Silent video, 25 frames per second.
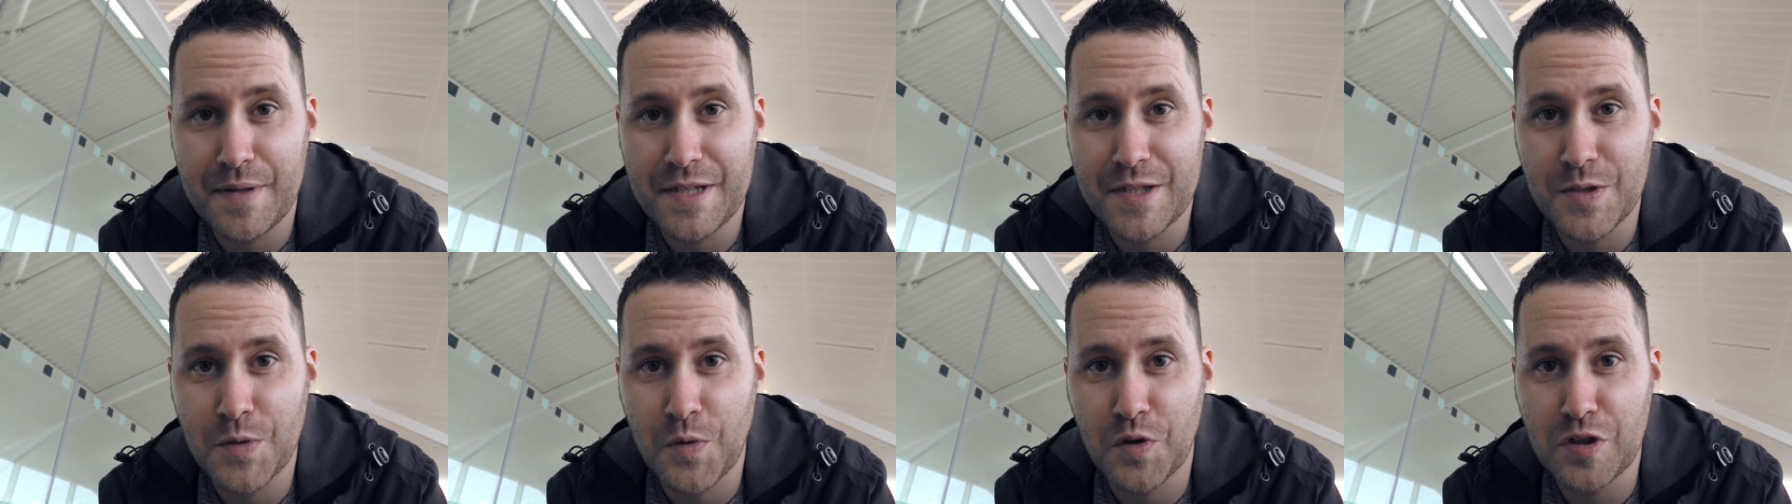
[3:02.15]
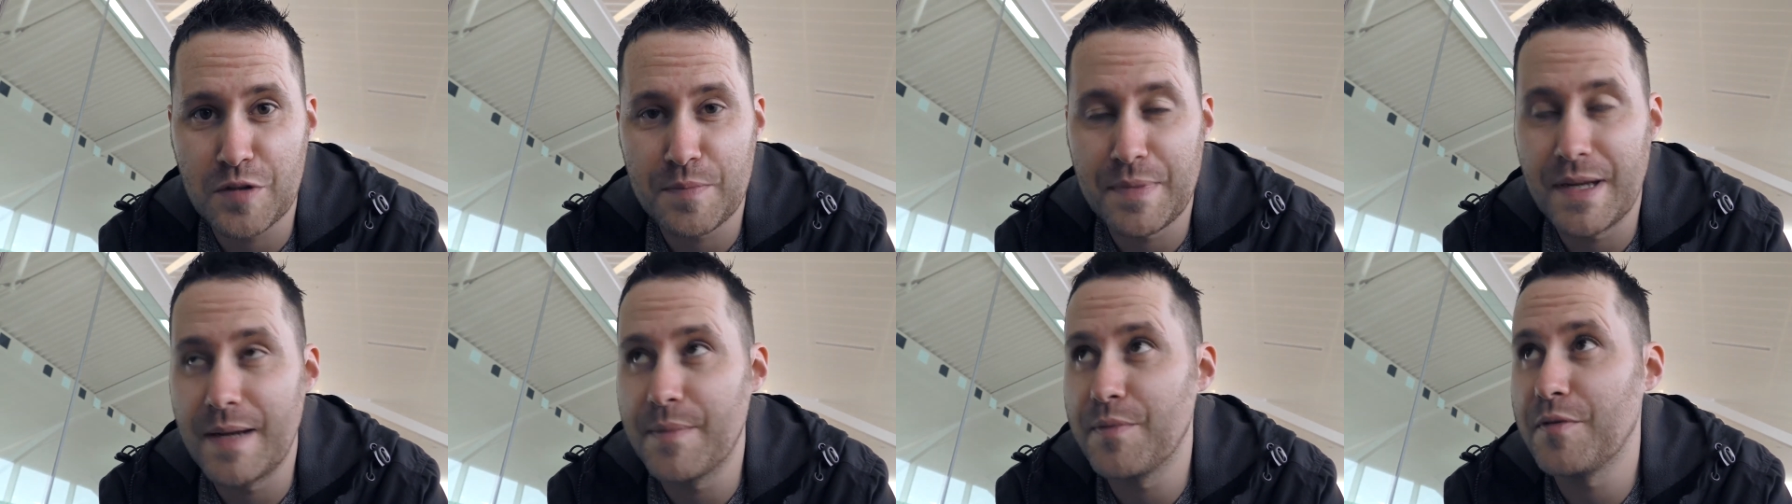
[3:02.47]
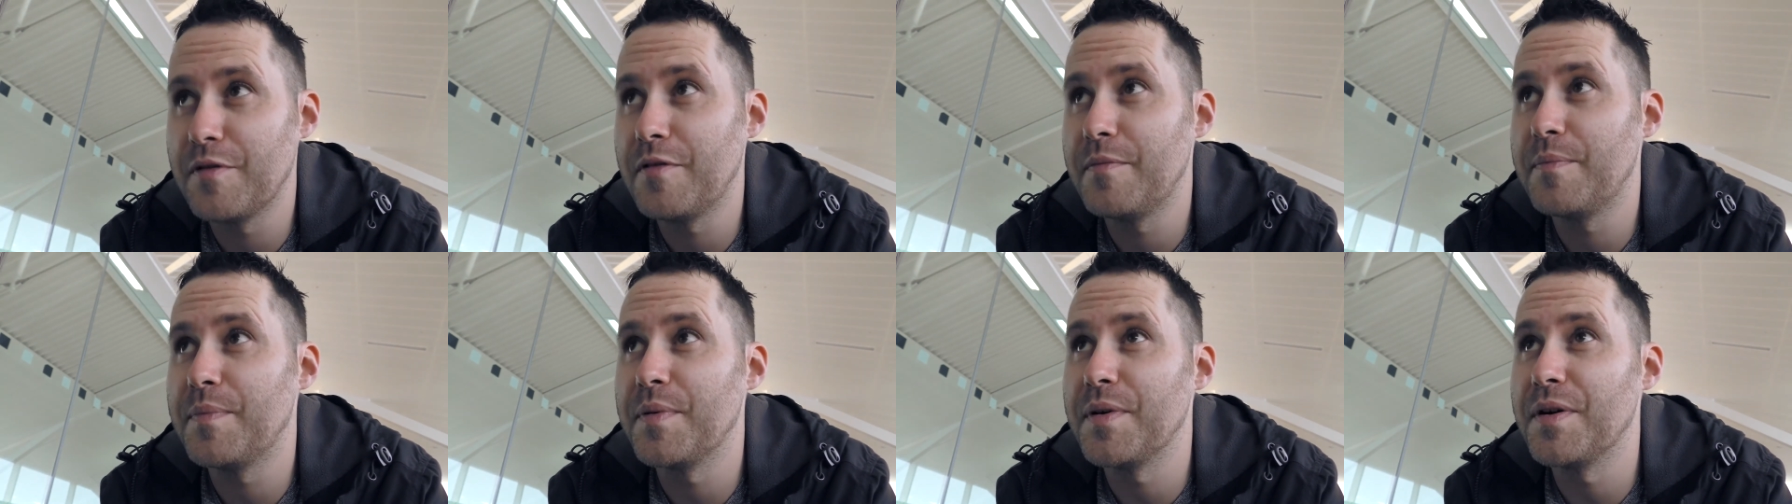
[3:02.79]
to talk to
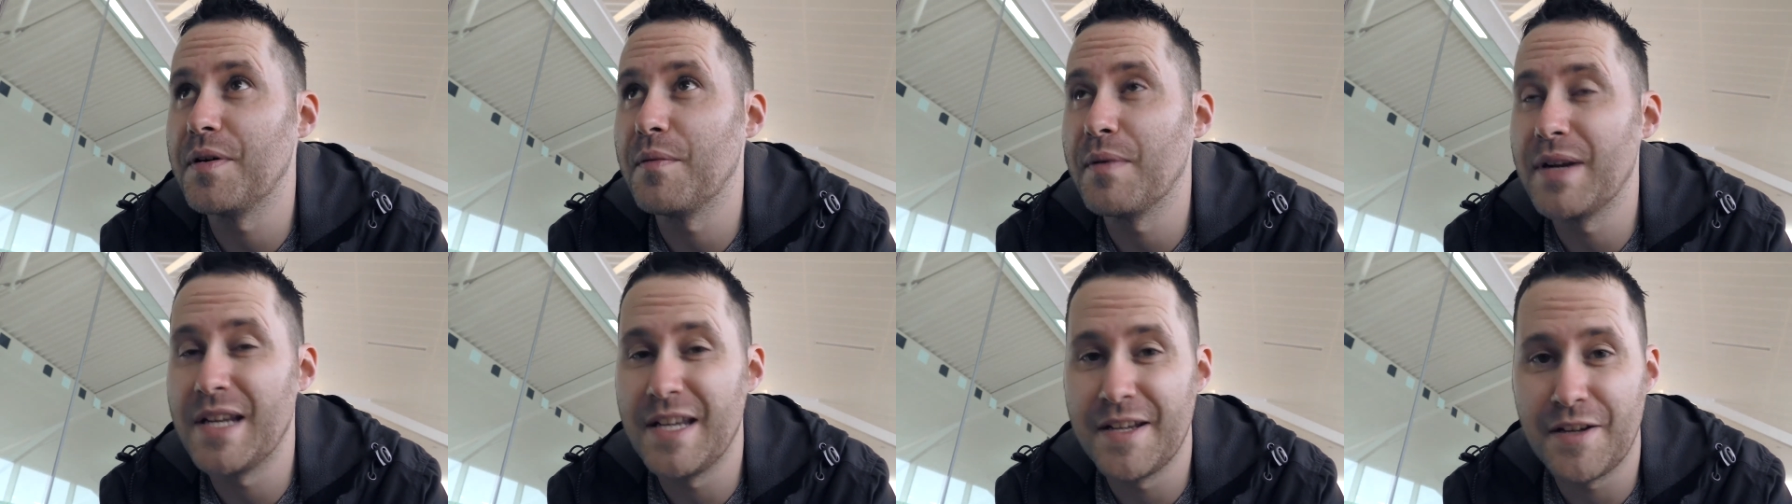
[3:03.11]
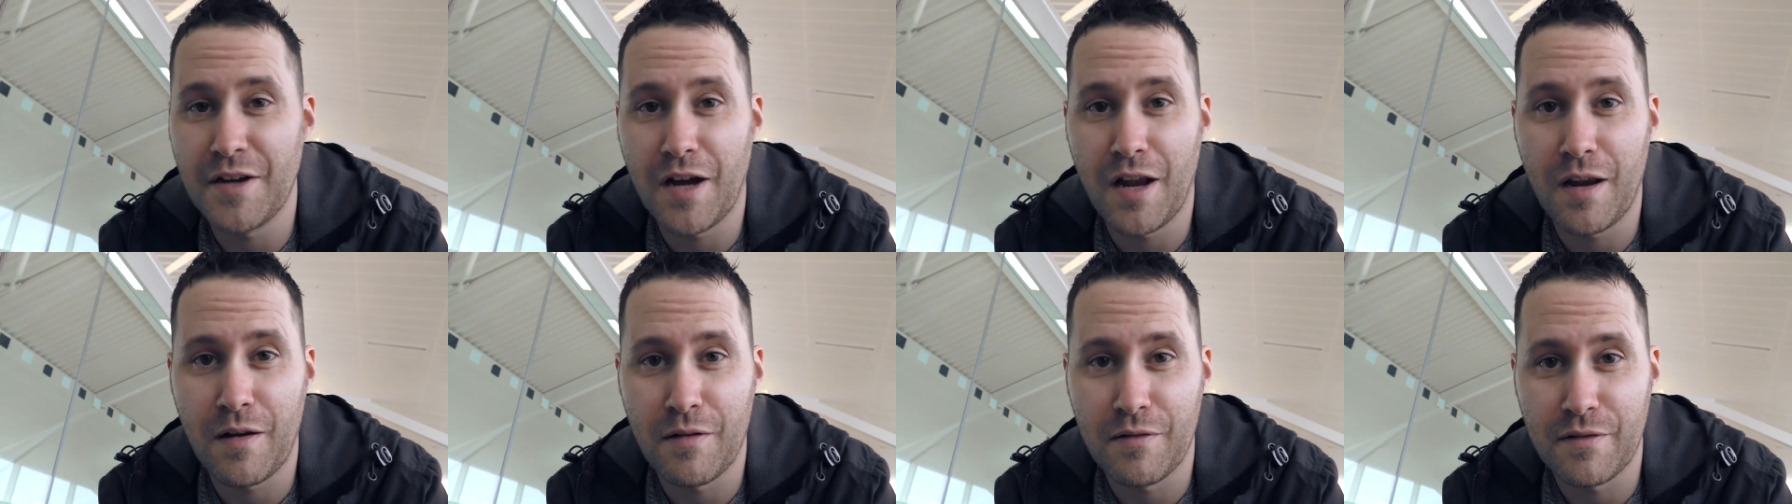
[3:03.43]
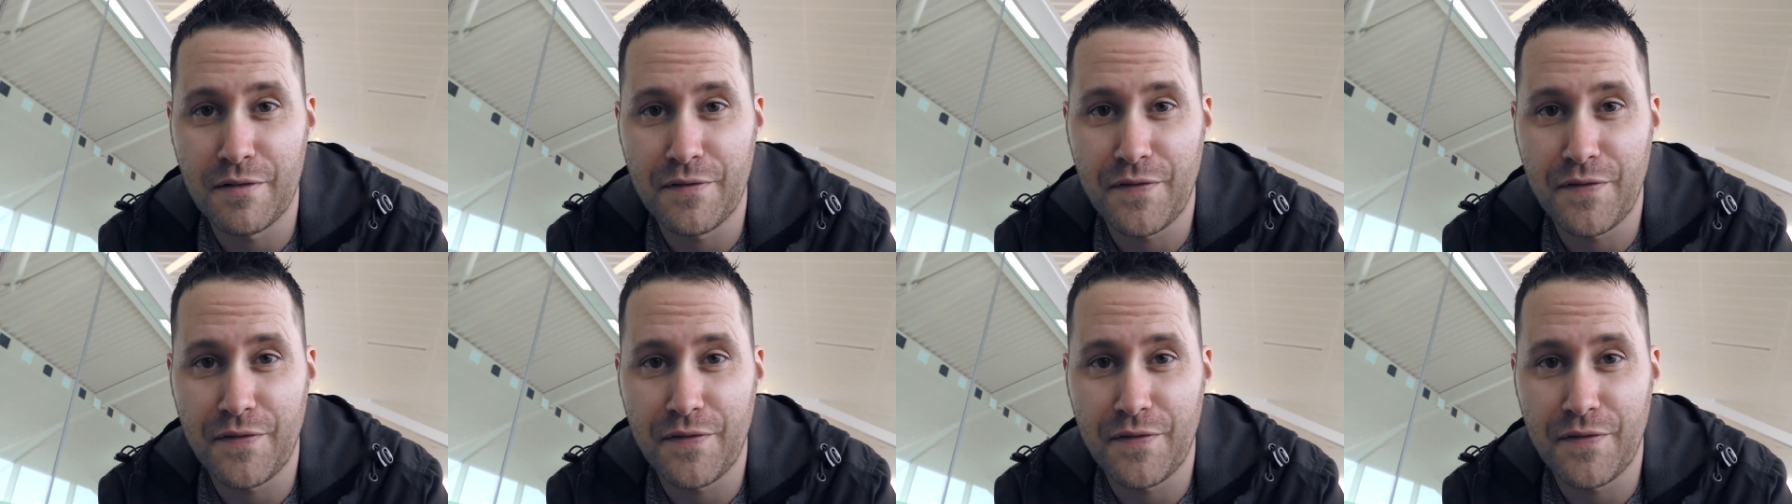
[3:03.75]
people, but when you have got a long